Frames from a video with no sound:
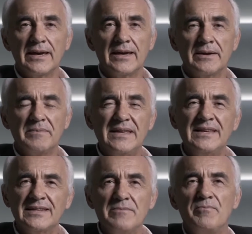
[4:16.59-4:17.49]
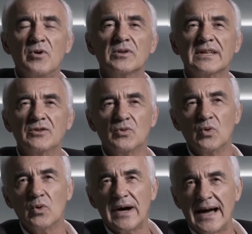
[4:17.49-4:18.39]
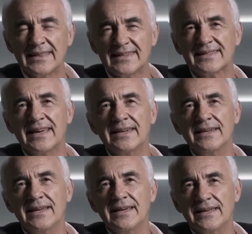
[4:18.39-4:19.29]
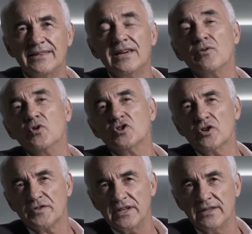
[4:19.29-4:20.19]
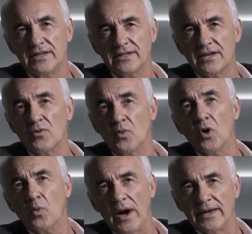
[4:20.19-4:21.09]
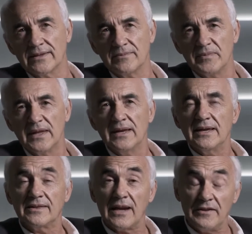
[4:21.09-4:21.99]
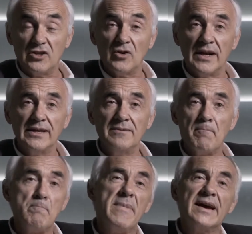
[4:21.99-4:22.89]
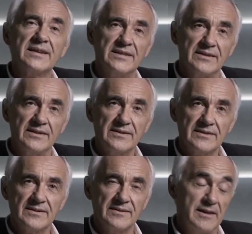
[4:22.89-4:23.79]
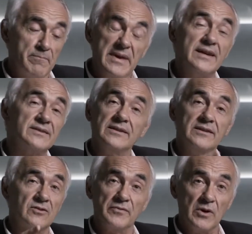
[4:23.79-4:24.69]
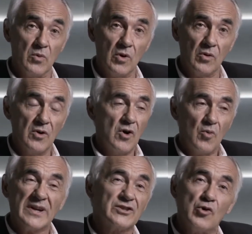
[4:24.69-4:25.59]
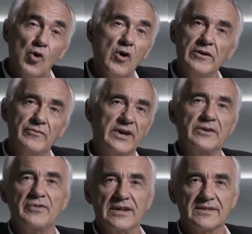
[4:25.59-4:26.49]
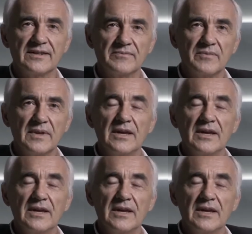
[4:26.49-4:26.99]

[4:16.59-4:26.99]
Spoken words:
It is important to understand the evolution of cities worldwide. Traditionally, megacities, the biggest cities of the world, was growing very fast.